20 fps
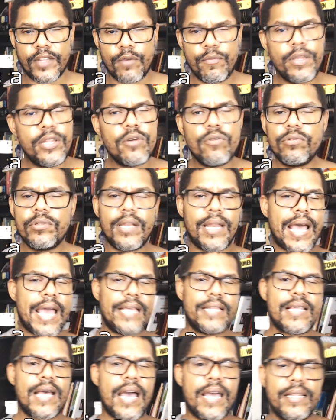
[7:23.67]
We don't
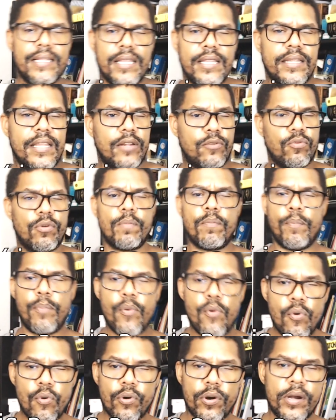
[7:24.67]
like the idea that we're
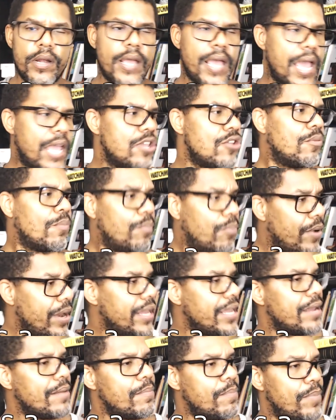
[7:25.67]
poor and you're
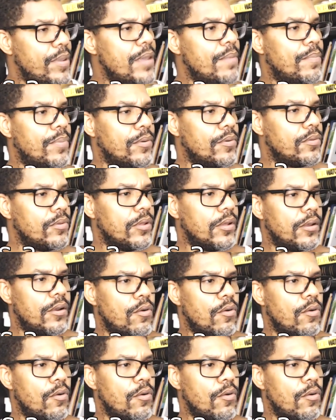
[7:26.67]
bringing people